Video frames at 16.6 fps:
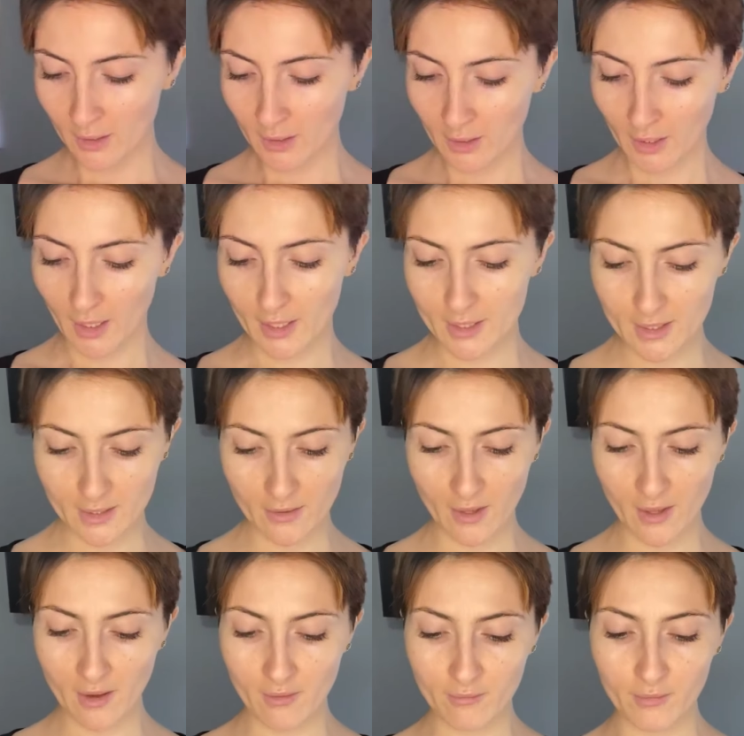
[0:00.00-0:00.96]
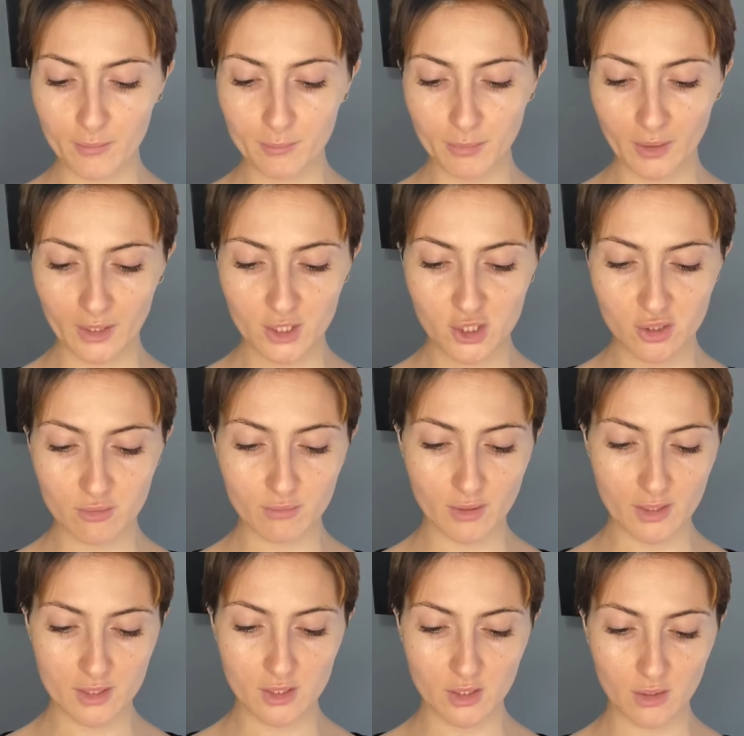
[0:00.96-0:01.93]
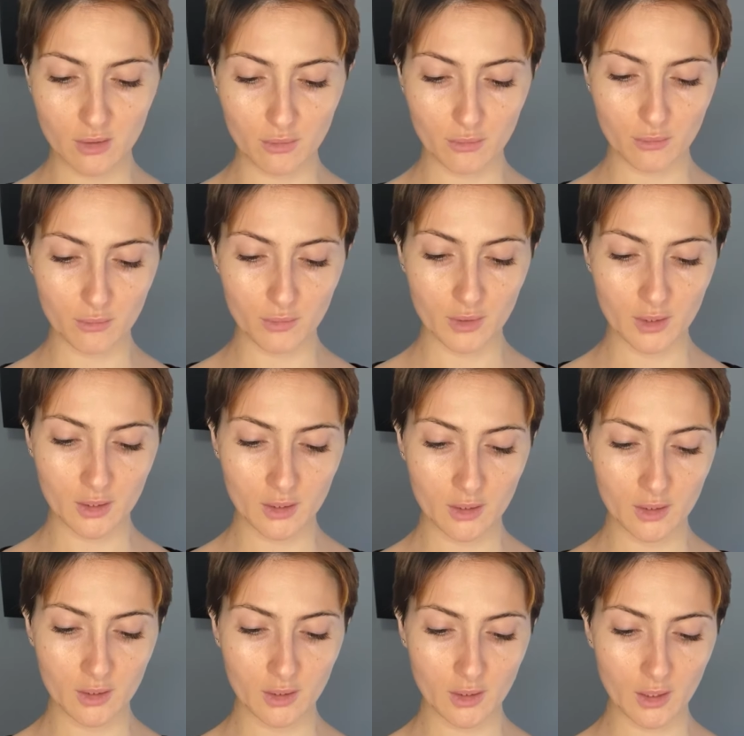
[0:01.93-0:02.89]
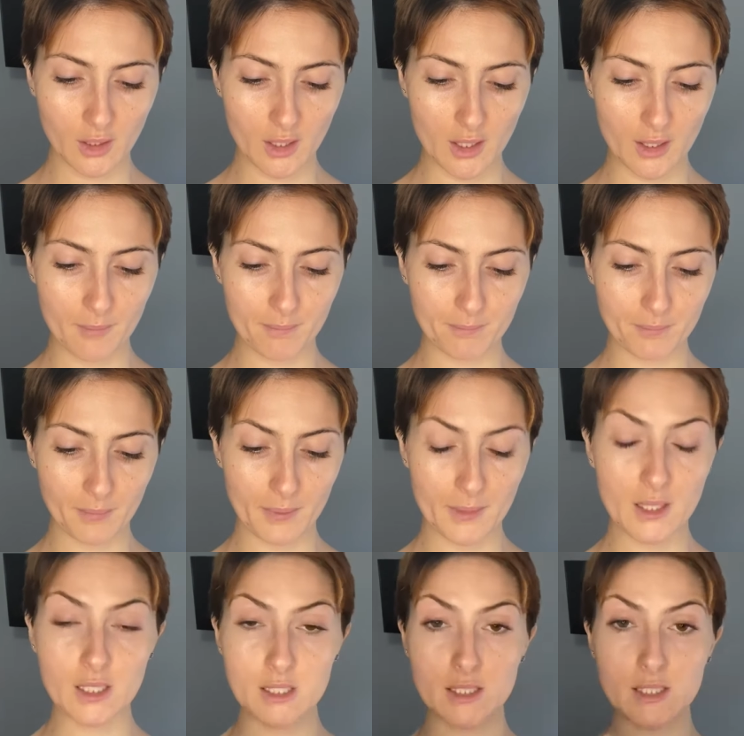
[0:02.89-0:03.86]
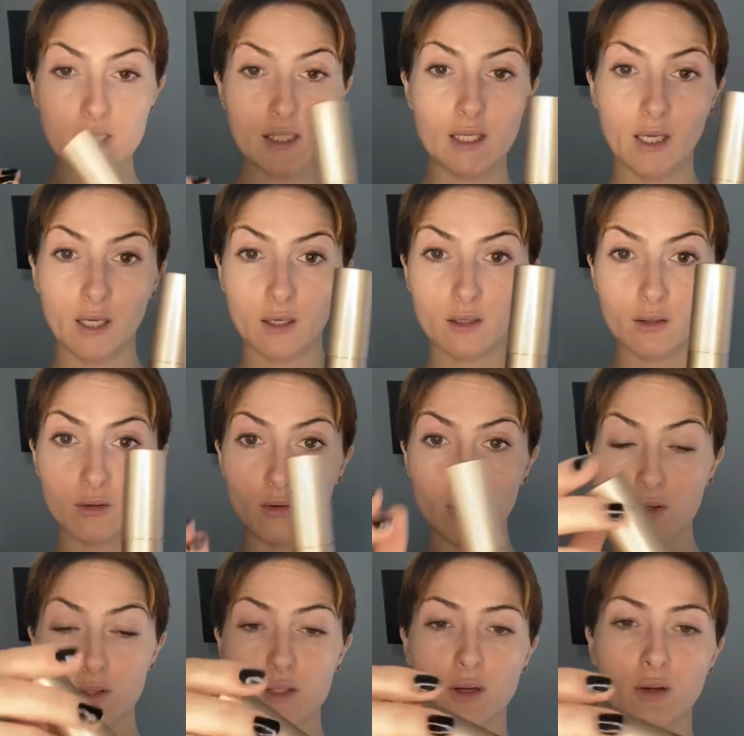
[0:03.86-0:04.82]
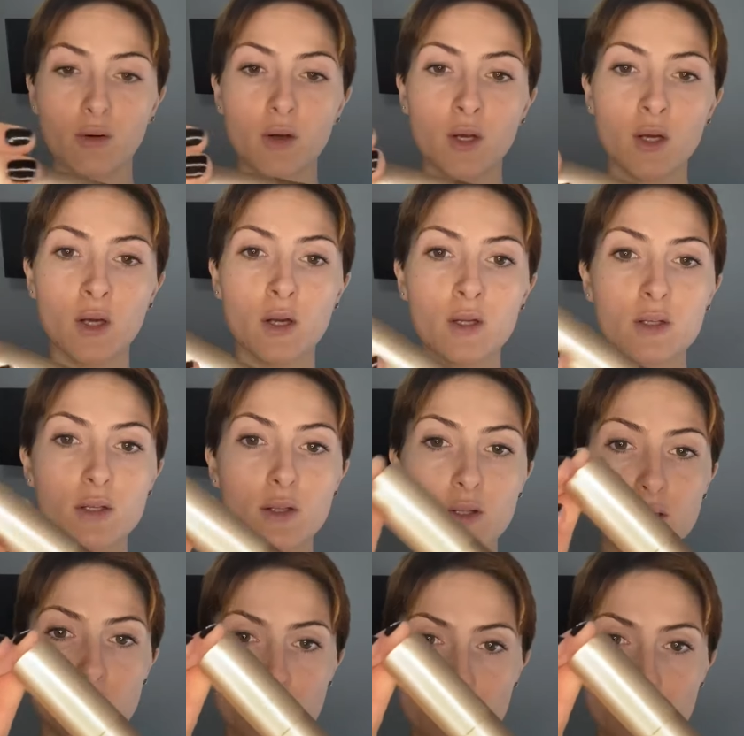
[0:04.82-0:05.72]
And then they have Complexion Rescue in a stick also. So this is